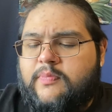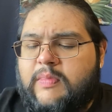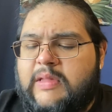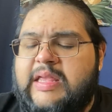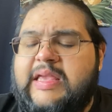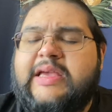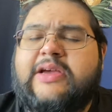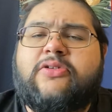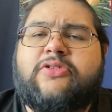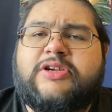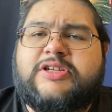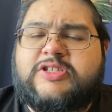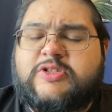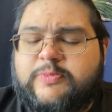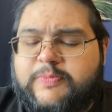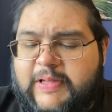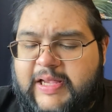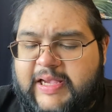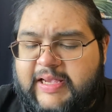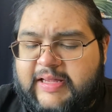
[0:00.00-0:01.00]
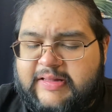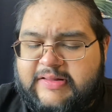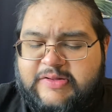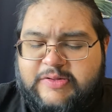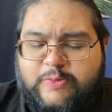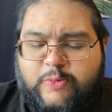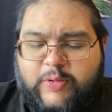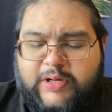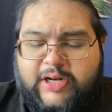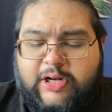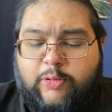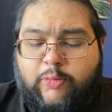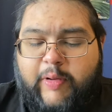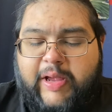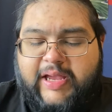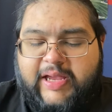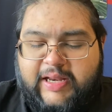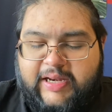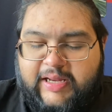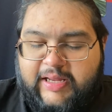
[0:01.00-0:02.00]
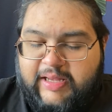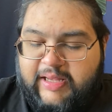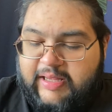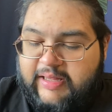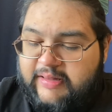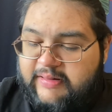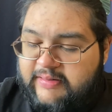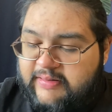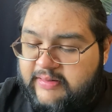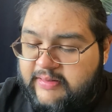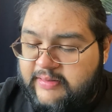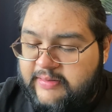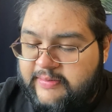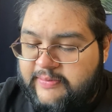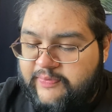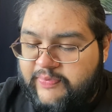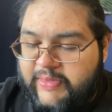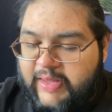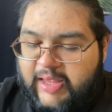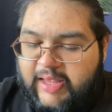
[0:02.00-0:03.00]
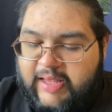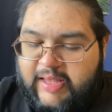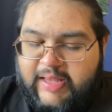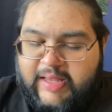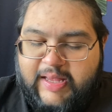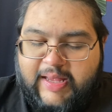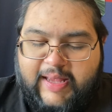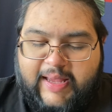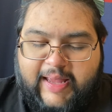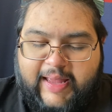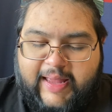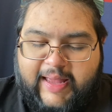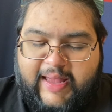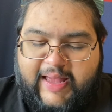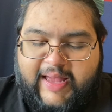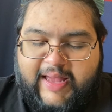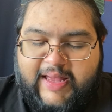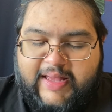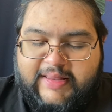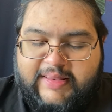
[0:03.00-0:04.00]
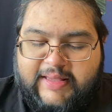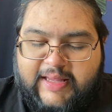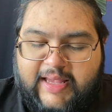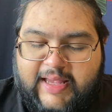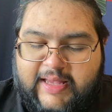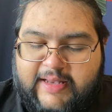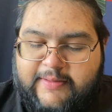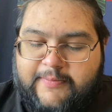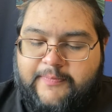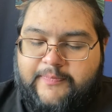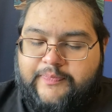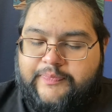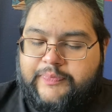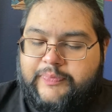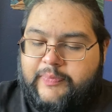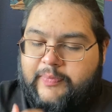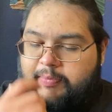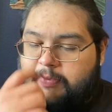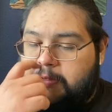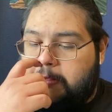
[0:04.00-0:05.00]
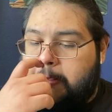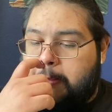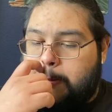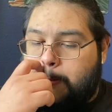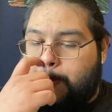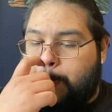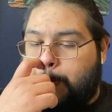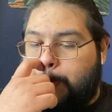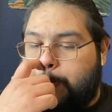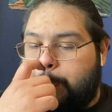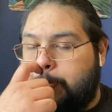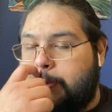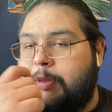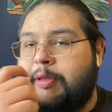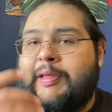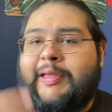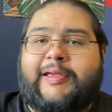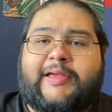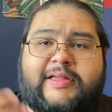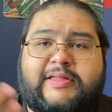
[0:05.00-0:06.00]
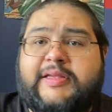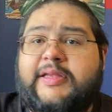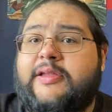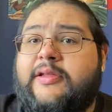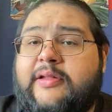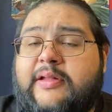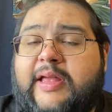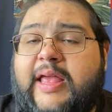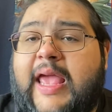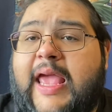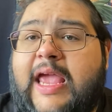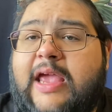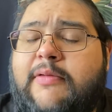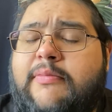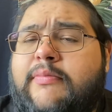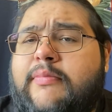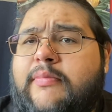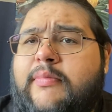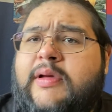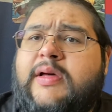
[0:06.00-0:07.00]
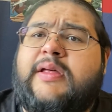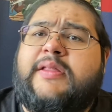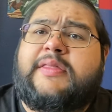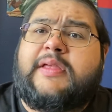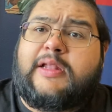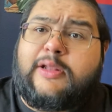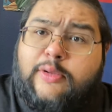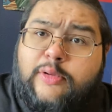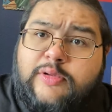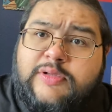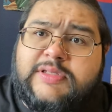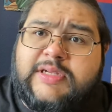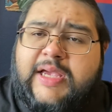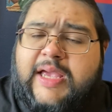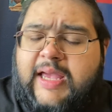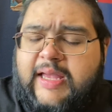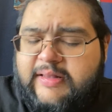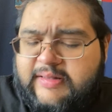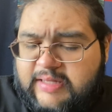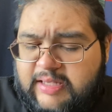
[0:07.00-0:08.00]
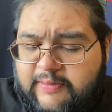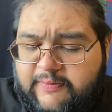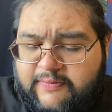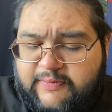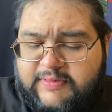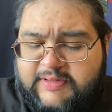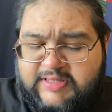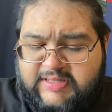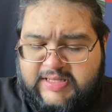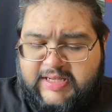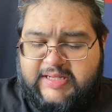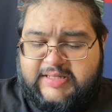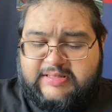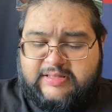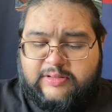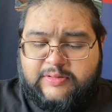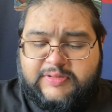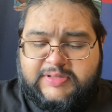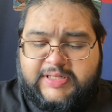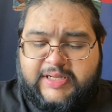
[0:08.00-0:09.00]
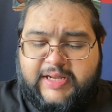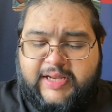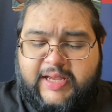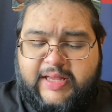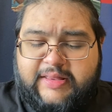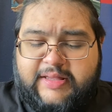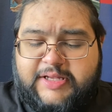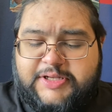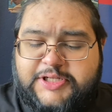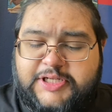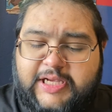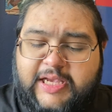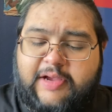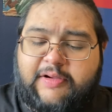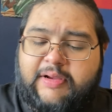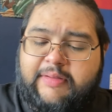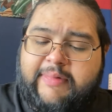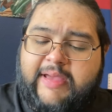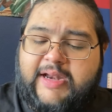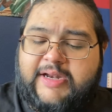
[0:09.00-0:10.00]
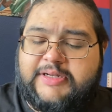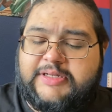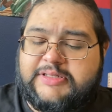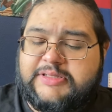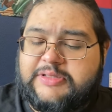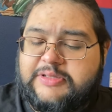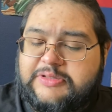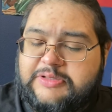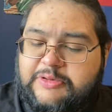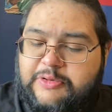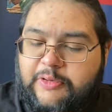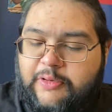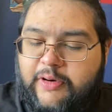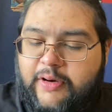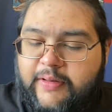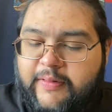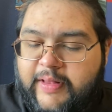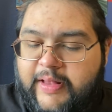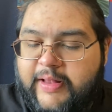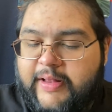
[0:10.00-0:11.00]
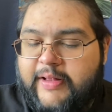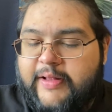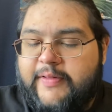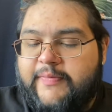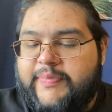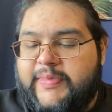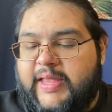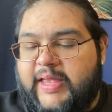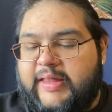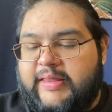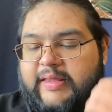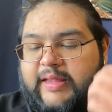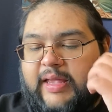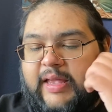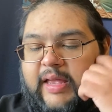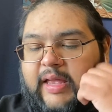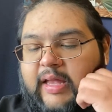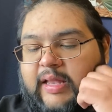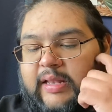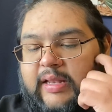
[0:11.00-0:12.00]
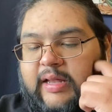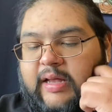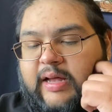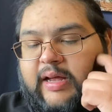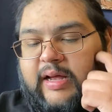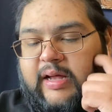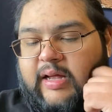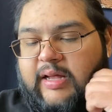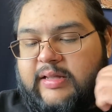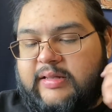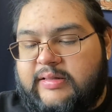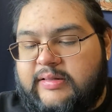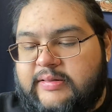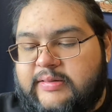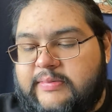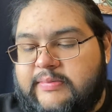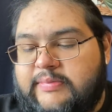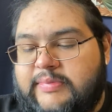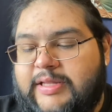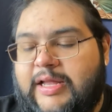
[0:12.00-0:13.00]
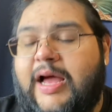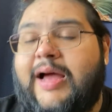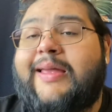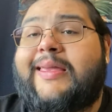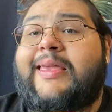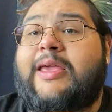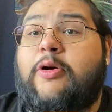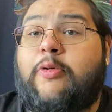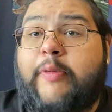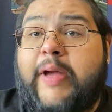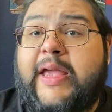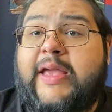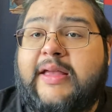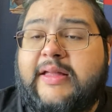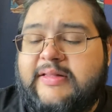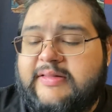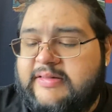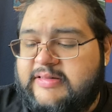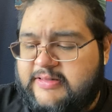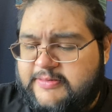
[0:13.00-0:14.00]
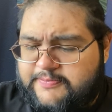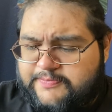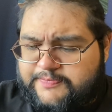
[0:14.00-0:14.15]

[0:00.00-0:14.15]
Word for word: Ego explains what an awakening is. And then we continue the game. Uh, they lose again. Team Z is losing again. Then Chigiri manages to score. And then uh, Naki awakens.